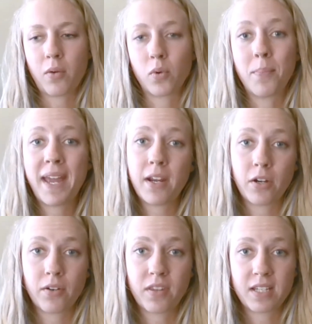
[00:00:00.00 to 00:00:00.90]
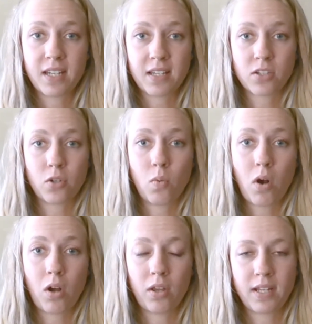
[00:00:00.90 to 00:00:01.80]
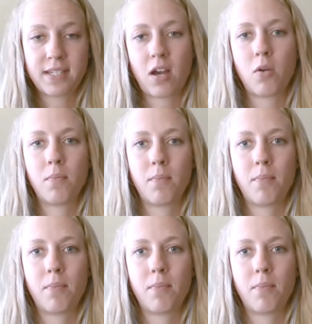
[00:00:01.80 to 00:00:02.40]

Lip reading: repair the intestinal wall and to help,